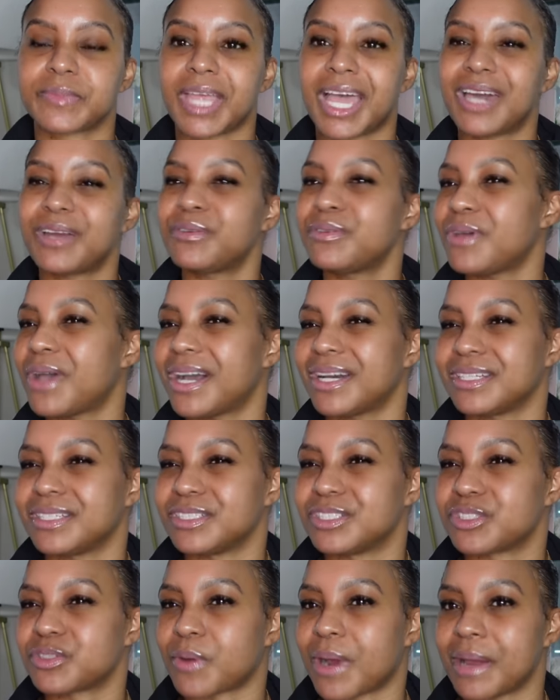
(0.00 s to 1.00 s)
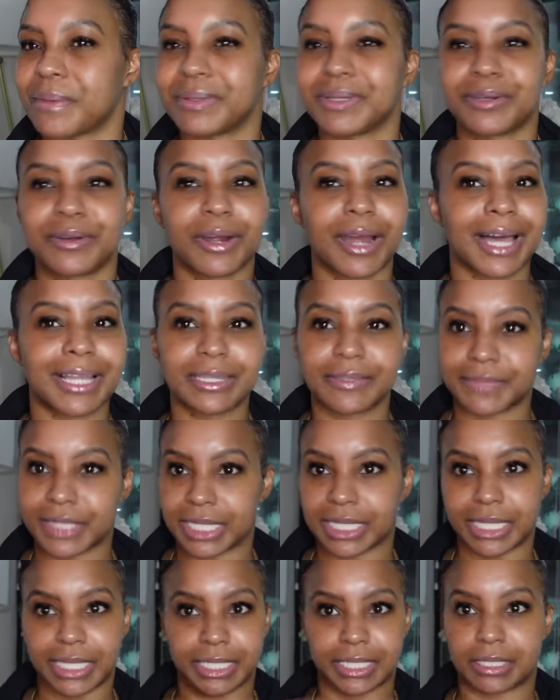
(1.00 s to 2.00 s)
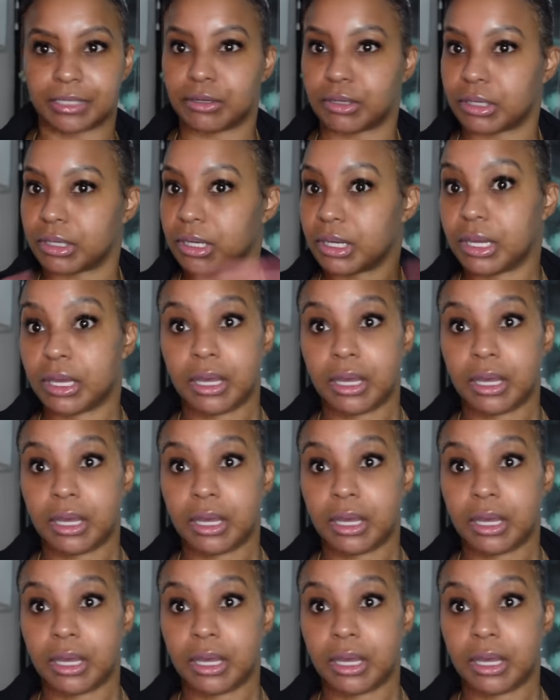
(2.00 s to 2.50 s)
I don't know how to describe it. Girl, I live in Atlanta, girl.